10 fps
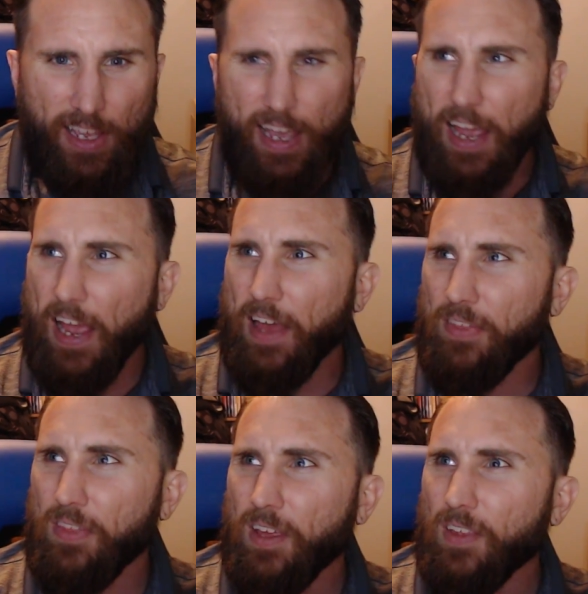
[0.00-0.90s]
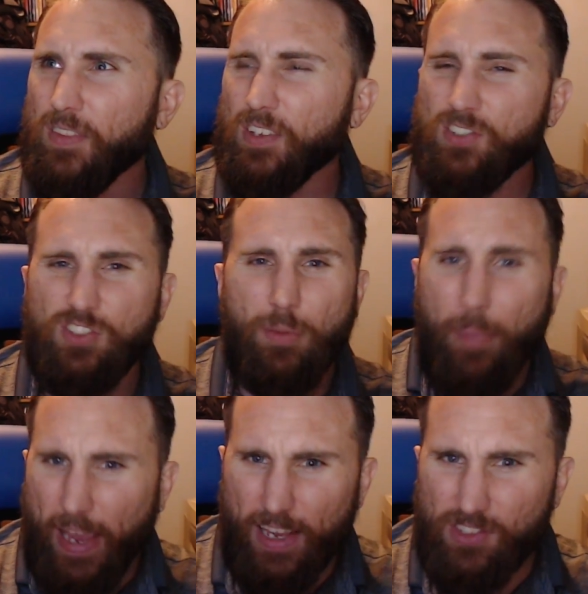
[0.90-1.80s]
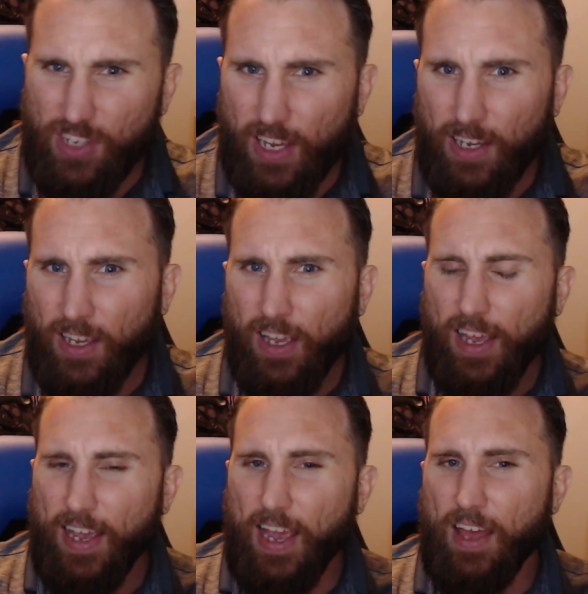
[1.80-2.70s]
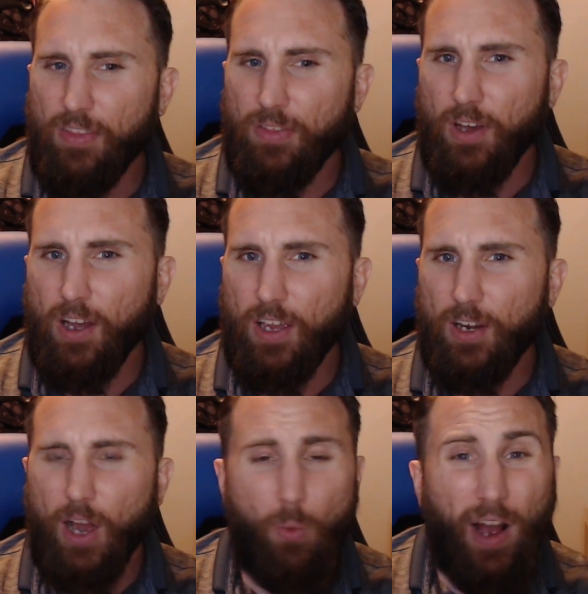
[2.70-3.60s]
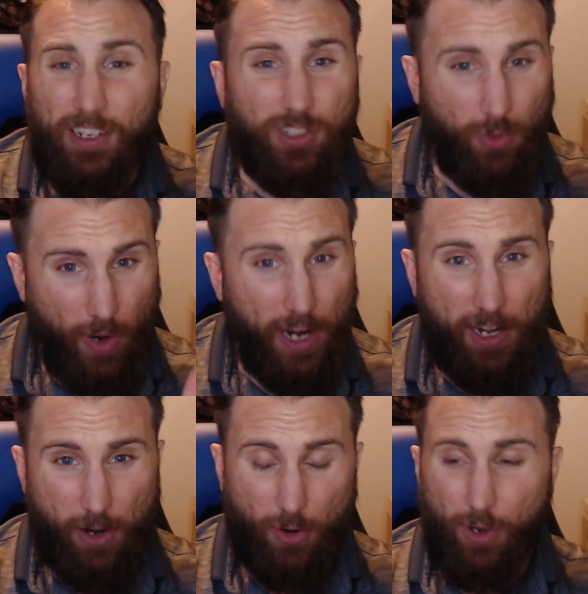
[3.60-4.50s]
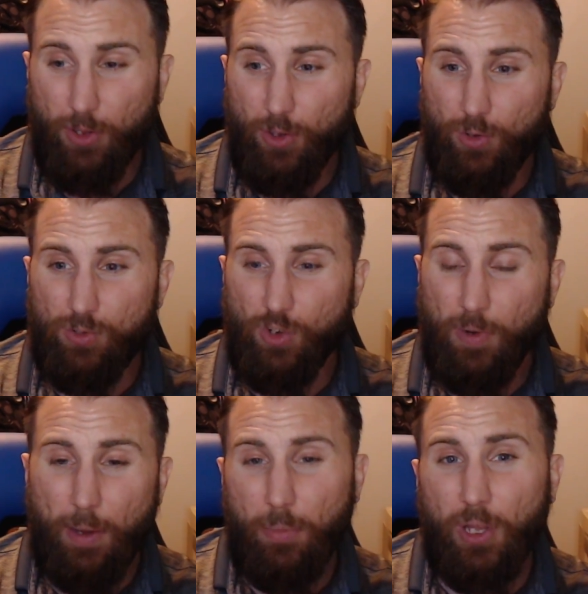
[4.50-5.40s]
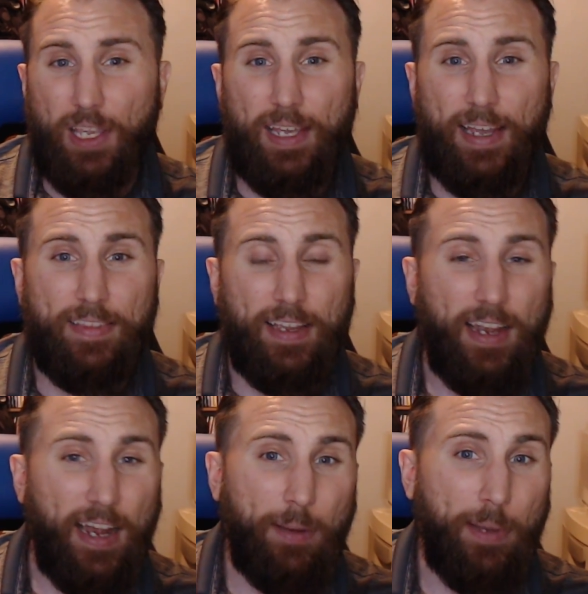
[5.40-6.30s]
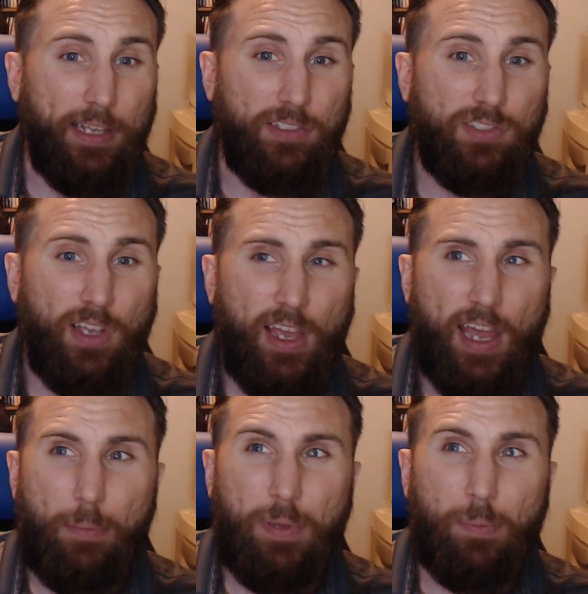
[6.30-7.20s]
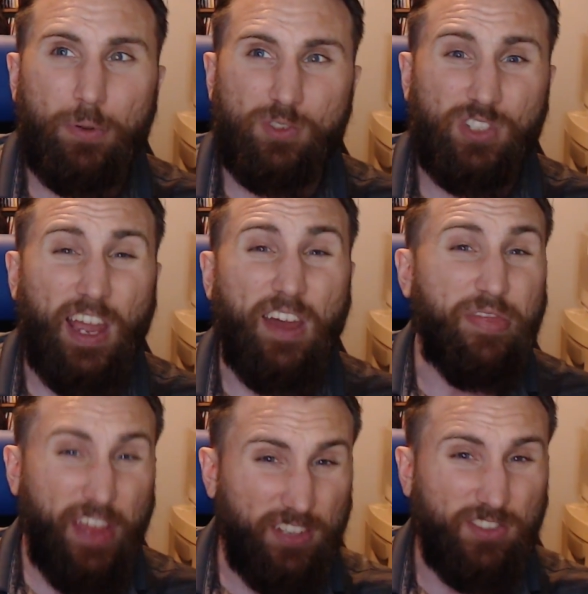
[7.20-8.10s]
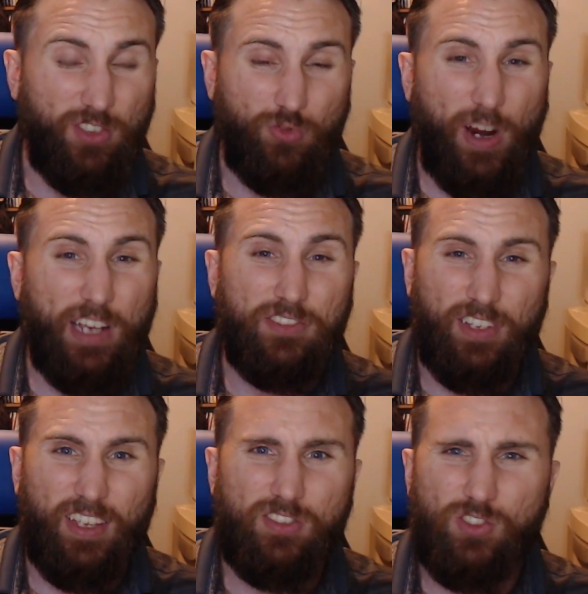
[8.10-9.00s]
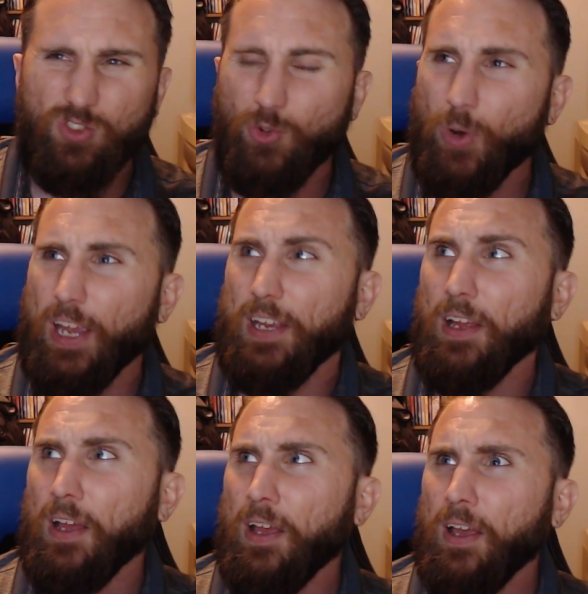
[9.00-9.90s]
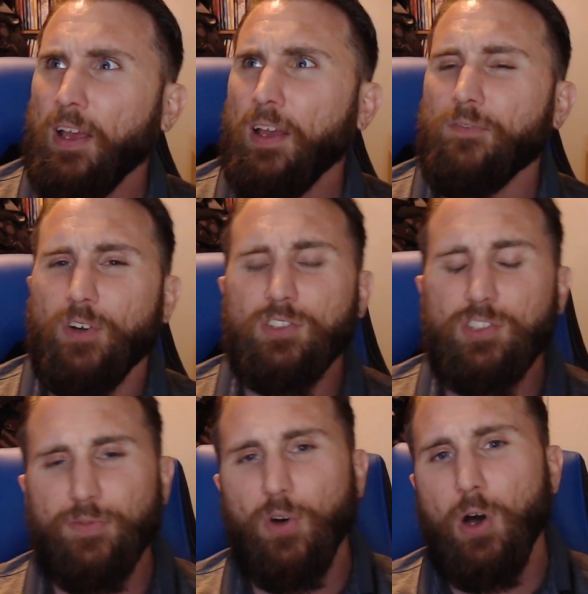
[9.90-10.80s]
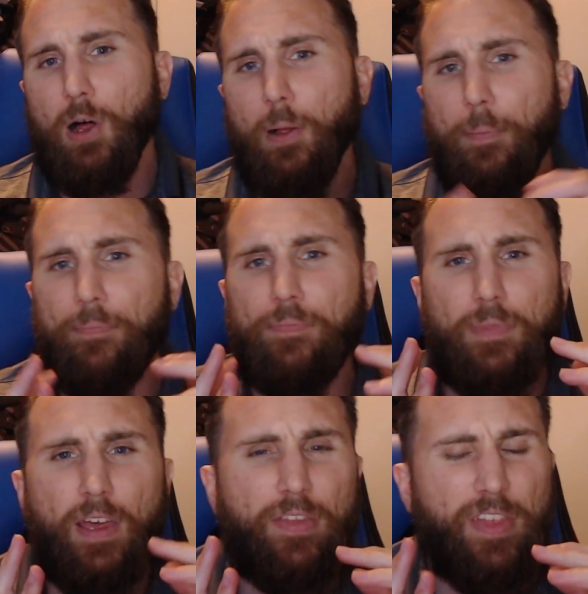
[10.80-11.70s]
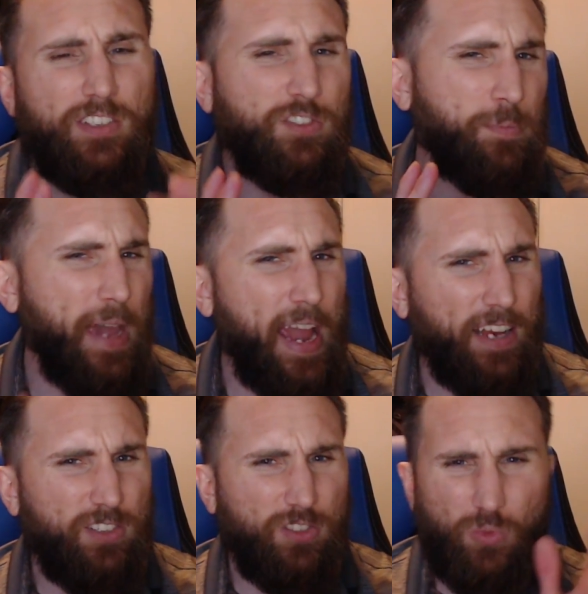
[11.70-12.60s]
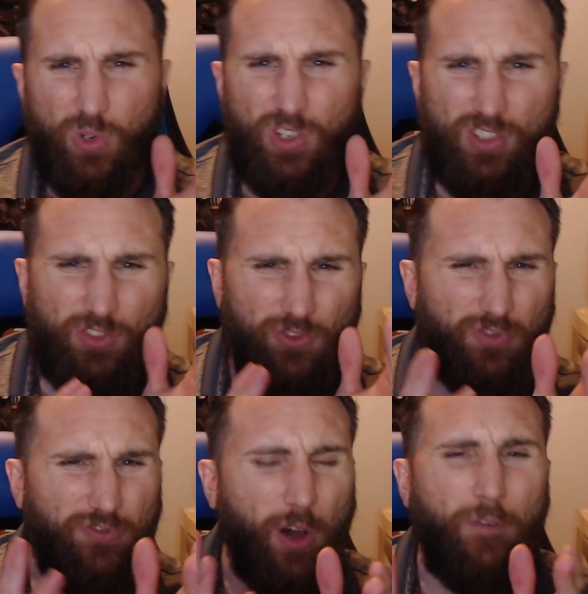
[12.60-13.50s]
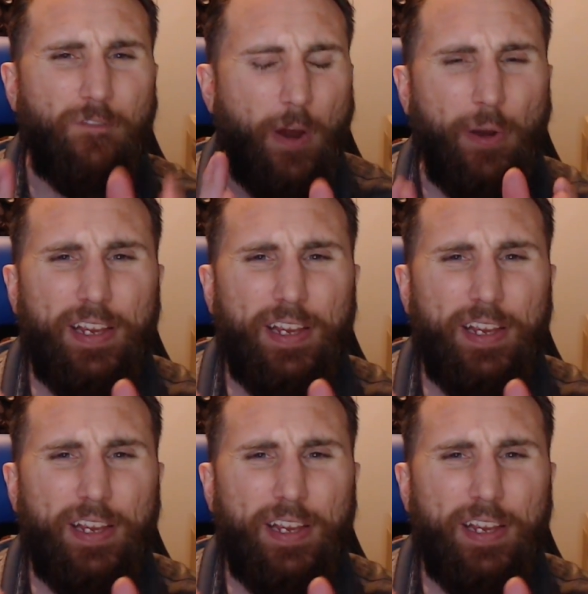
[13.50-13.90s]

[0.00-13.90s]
and this is amazing and you know, I watched it right here on YouTube and I'm looking at the comments and people are saying, this is wrestling. This is great. First of all, this match was felt very